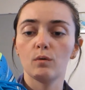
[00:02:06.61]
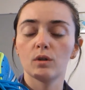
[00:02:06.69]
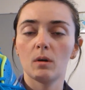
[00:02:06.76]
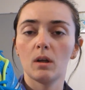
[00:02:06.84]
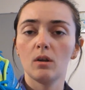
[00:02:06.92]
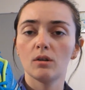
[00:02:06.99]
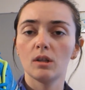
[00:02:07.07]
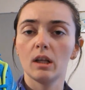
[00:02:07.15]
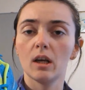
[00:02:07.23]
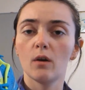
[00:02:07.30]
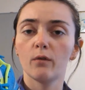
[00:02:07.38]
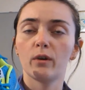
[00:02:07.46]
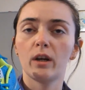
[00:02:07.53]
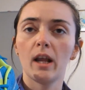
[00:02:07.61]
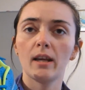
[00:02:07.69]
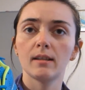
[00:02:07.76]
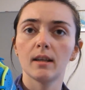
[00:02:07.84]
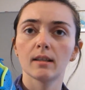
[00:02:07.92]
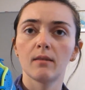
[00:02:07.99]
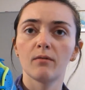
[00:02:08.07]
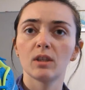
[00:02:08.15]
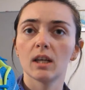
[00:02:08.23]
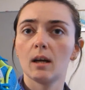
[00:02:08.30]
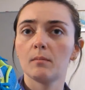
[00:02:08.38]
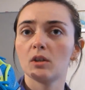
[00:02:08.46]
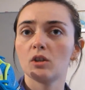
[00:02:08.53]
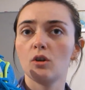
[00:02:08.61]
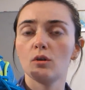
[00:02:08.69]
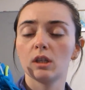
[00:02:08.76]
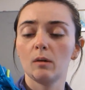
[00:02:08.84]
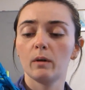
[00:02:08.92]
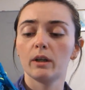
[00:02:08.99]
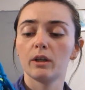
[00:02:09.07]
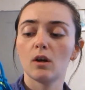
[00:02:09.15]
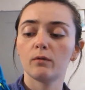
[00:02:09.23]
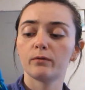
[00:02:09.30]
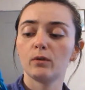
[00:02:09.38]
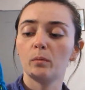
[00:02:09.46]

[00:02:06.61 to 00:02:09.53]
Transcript: so I usually go for an Asics every time, that's usually what I go for,